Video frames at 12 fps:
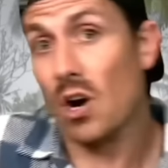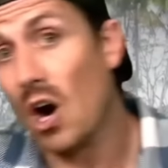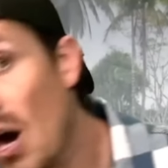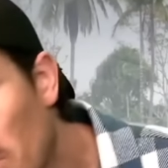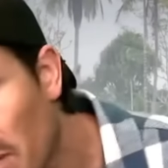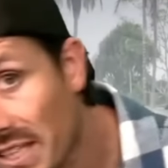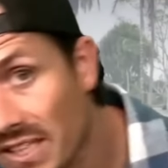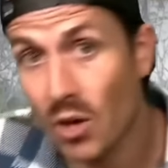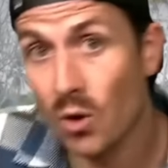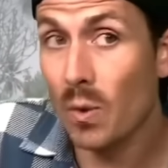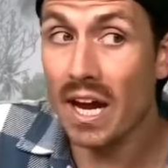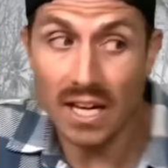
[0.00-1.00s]
of hobbling
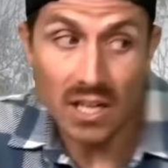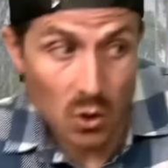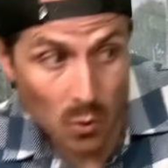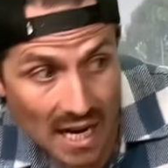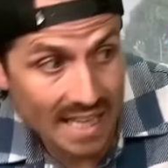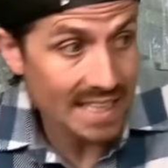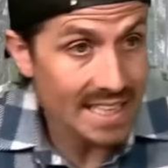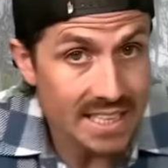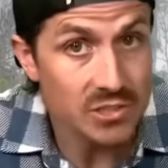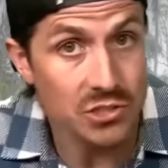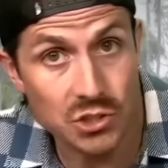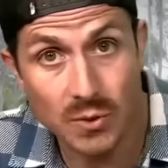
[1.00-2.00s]
her way quietly
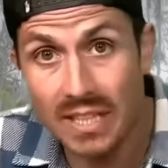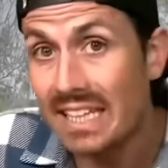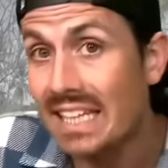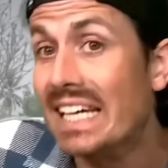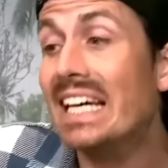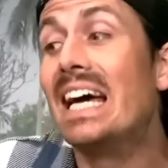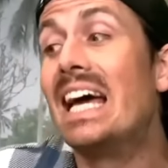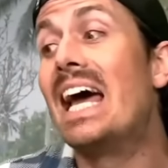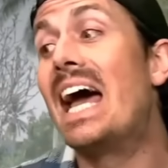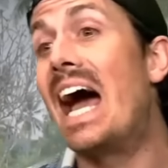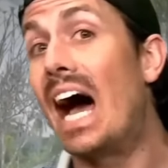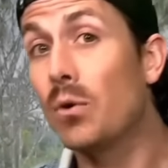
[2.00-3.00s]
and discreetly
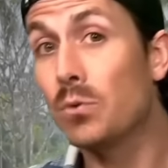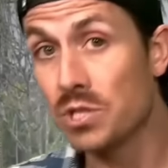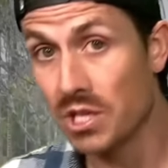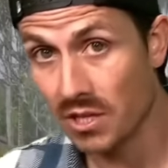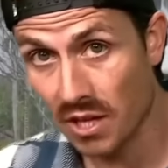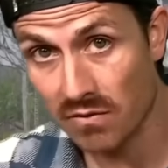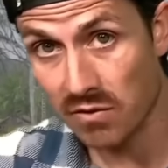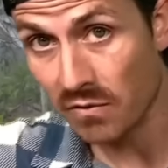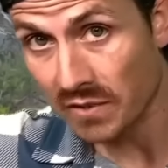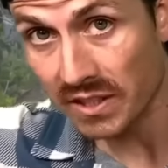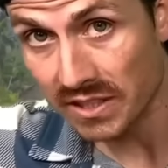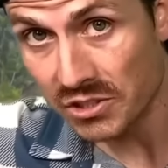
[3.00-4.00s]
out of her
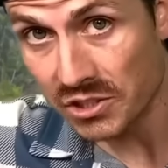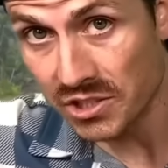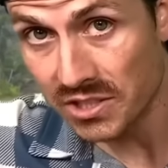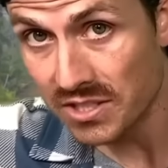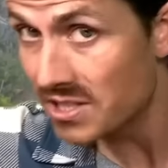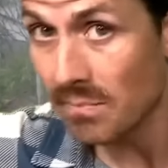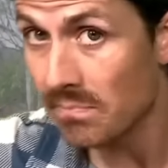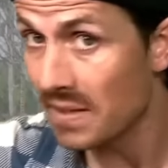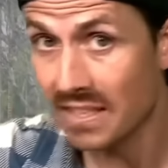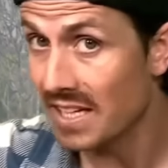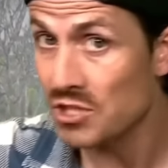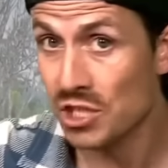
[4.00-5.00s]
village,
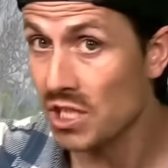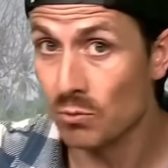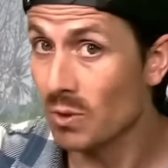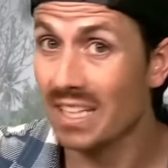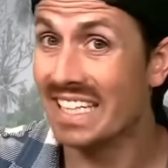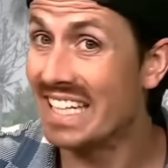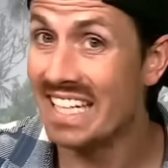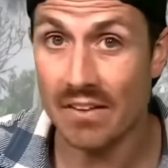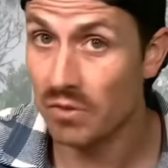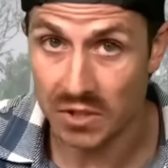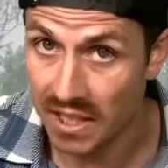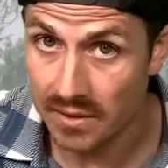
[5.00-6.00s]
something that she really
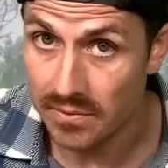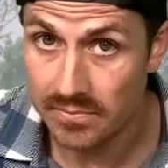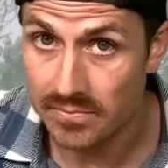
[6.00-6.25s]
never did.